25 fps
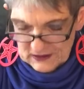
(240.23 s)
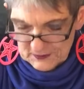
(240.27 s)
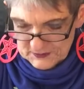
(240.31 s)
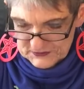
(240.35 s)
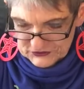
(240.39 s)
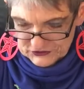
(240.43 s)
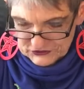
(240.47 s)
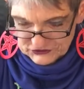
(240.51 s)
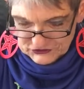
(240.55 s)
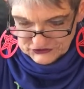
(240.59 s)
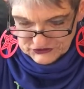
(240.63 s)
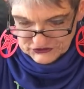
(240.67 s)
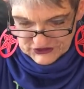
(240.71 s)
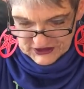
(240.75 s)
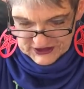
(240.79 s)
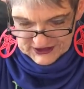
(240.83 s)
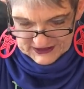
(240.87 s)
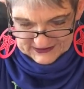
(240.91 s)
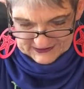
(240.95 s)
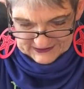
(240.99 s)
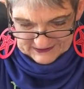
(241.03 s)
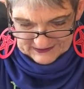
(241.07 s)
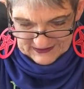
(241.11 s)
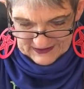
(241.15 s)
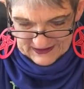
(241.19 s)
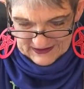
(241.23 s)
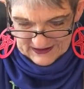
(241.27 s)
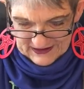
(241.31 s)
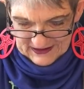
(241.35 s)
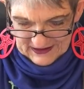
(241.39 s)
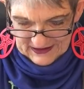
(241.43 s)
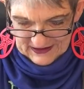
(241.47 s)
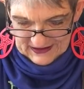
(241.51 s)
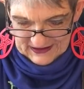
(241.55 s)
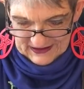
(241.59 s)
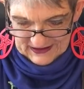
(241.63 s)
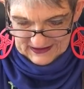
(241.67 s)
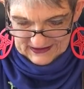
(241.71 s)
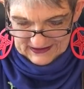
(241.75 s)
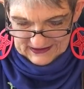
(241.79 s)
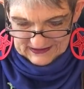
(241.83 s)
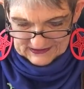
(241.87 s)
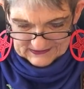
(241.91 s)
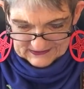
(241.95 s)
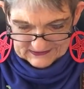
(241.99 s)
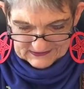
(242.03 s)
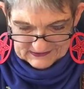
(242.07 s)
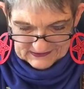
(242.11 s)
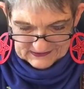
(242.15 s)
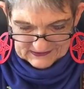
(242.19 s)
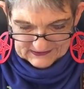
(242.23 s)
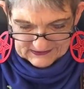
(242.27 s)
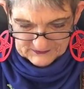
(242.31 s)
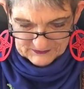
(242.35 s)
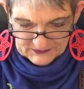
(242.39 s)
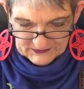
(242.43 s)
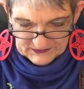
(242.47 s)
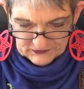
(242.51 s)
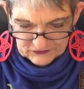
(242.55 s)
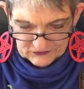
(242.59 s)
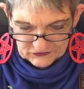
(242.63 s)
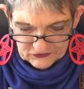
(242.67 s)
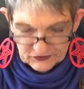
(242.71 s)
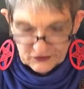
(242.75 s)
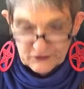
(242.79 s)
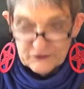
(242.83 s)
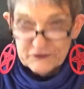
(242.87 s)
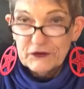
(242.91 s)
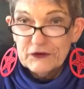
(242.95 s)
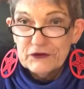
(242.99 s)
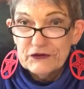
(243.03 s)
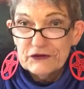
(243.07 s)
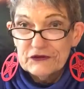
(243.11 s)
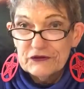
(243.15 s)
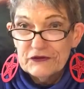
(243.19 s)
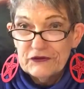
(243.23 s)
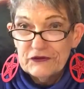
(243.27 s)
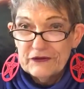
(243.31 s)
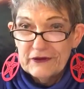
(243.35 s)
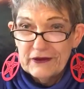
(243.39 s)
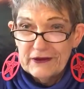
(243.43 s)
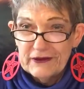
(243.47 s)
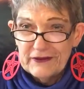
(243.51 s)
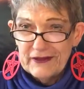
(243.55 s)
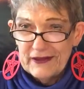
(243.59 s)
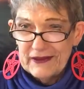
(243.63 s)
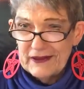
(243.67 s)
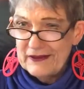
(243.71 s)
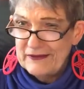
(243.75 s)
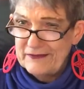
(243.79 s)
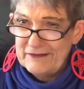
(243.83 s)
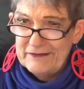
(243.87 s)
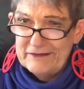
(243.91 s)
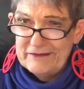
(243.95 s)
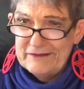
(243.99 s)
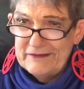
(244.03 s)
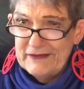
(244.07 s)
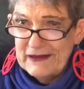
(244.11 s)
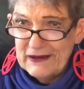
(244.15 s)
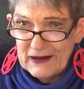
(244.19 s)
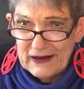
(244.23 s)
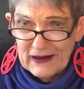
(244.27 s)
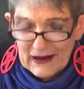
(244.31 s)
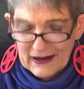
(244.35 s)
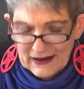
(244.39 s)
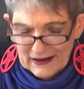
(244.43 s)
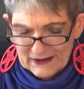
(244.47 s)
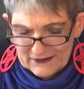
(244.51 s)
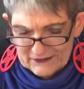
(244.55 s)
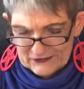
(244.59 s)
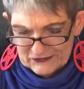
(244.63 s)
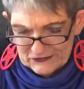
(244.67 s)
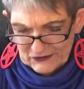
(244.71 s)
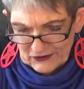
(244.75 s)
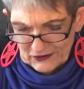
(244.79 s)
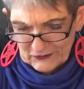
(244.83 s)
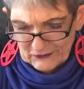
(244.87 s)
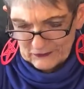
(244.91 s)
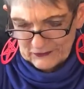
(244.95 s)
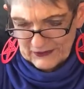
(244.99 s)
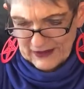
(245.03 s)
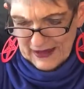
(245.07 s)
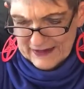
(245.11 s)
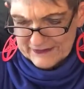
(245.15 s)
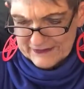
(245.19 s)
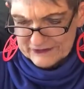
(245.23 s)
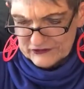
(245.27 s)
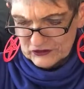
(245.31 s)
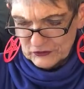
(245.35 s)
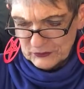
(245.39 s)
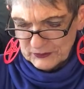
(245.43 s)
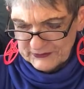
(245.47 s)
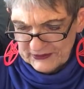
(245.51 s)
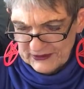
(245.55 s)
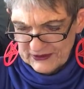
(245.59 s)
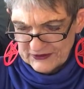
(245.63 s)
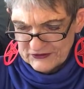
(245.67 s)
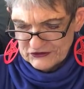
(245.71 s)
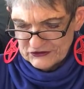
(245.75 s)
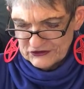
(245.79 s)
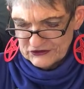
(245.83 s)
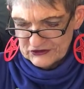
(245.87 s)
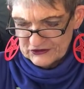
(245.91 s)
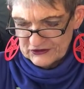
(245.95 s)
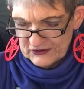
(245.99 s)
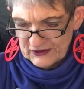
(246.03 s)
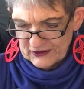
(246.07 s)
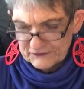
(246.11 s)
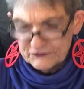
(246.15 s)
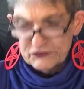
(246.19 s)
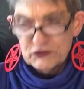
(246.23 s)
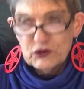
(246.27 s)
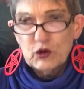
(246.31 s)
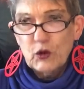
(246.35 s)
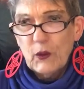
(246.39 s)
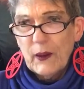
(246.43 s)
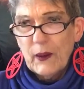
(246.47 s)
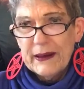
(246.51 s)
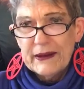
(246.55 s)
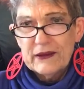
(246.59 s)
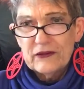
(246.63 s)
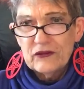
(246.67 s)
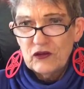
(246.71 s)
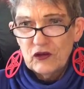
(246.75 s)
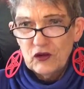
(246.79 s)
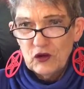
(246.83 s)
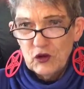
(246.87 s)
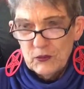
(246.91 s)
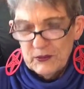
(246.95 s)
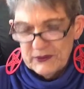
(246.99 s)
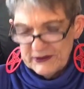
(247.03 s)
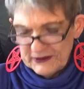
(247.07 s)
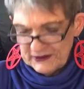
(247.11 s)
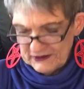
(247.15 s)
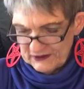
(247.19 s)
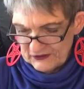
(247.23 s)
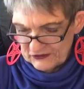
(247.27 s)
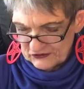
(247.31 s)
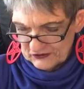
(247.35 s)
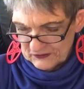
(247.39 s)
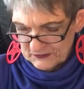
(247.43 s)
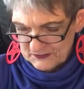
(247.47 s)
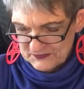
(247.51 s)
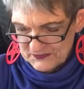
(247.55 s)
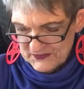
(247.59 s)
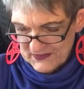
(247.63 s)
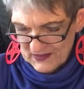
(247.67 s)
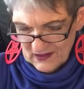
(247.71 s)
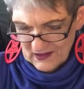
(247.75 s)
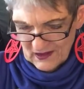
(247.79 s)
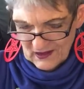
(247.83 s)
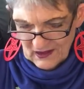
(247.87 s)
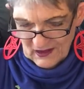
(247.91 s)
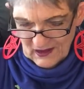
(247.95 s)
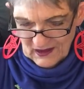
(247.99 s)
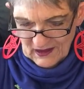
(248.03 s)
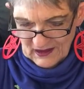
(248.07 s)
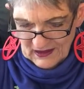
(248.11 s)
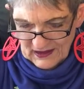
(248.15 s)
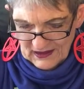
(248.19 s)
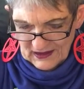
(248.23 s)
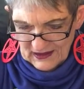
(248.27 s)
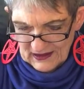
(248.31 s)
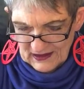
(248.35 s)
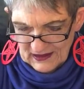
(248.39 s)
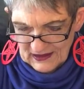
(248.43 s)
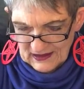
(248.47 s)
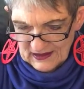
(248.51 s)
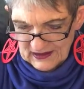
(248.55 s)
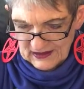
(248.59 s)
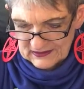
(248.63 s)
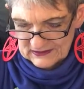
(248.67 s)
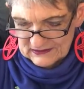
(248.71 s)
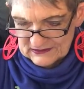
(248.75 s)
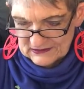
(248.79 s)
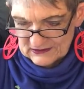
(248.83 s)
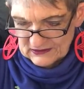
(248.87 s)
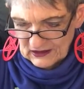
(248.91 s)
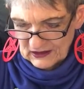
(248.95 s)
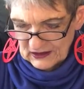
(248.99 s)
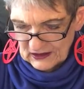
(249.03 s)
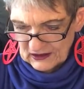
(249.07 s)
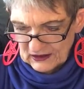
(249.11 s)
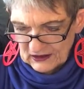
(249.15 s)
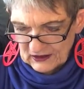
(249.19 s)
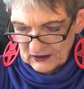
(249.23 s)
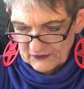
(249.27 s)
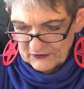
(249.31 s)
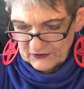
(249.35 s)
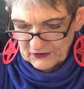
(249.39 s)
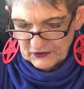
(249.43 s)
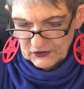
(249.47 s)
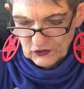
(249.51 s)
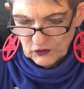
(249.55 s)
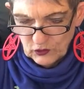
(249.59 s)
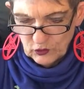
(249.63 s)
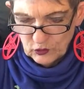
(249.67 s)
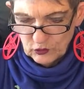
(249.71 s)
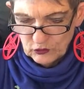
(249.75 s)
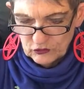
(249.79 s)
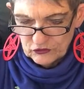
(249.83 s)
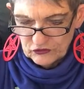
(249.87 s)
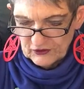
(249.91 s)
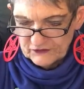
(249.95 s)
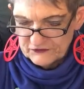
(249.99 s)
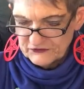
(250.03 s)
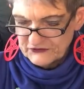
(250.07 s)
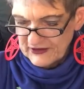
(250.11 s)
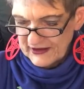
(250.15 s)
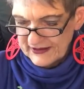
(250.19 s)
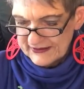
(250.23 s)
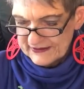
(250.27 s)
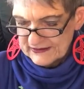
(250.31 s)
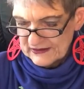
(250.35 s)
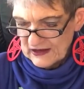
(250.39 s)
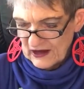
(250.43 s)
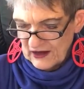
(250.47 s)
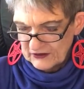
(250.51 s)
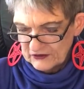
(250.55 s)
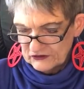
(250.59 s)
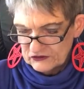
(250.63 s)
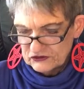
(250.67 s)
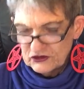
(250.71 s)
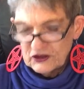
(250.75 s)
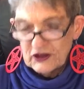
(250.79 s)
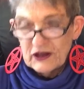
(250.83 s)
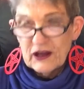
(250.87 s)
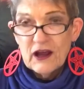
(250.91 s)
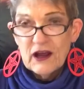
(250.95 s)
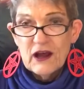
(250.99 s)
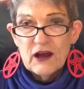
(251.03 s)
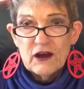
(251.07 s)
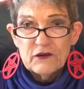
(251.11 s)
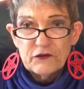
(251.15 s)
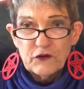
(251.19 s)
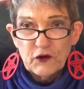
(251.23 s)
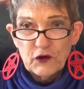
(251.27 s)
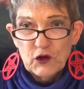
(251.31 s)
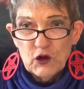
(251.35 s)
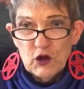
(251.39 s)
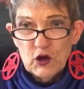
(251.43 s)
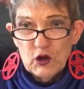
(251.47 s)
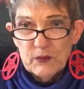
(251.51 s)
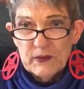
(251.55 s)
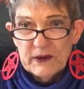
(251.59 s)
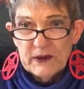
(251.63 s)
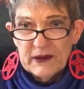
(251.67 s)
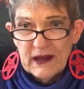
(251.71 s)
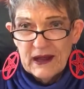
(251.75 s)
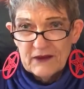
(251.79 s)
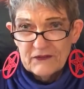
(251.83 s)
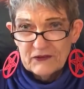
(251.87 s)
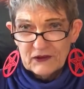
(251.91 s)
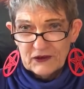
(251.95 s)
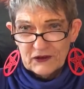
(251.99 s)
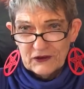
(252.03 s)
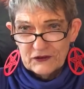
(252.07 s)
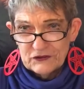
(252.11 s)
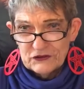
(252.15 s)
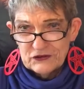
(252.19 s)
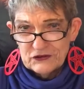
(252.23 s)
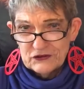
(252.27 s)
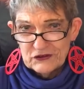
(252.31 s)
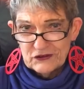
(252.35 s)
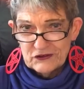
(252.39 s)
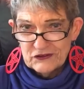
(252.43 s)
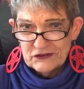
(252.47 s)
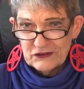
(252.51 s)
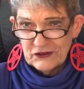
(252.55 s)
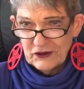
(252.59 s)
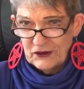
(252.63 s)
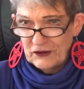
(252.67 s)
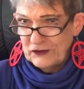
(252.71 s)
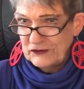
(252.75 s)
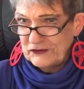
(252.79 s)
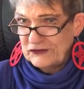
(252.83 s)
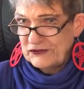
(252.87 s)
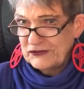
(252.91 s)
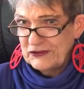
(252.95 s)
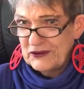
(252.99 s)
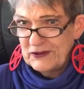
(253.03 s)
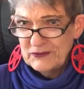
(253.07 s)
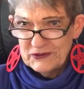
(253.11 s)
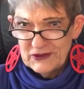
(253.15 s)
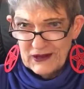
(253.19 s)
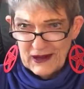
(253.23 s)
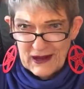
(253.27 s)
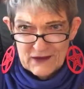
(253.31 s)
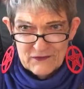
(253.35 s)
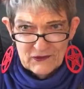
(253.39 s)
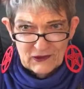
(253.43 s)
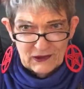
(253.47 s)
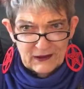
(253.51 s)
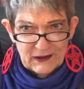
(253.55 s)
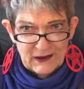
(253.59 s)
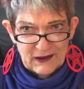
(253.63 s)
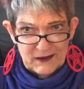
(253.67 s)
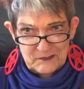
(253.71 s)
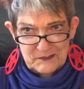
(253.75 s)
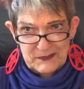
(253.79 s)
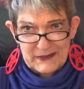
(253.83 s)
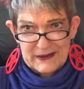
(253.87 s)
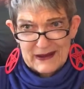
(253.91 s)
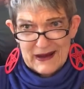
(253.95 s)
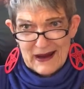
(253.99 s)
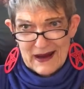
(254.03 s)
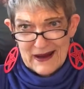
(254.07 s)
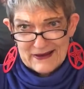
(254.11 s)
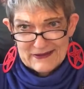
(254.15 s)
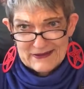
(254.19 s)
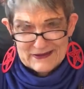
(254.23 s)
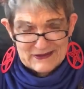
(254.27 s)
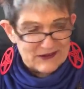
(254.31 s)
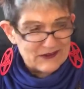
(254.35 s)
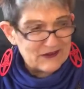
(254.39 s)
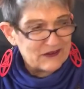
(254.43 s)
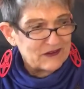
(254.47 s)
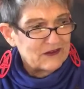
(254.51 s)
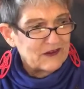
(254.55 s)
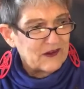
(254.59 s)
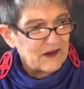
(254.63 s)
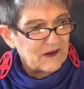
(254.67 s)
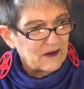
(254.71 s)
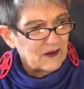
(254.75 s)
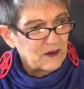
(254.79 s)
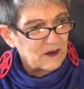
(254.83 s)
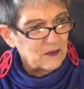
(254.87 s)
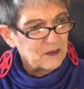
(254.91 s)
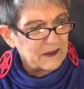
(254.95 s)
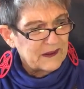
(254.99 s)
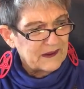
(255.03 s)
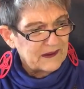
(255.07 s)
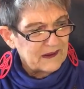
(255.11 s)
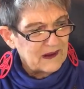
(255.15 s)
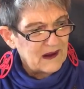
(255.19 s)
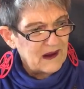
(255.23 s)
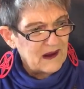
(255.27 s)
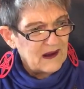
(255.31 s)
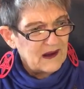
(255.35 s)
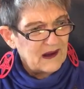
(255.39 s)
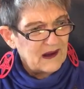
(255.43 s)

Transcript: a machine. And it's the first I saw explanation of transhumanism and the use of technology for human evolution. So it seems to have a lot of big ideas there, but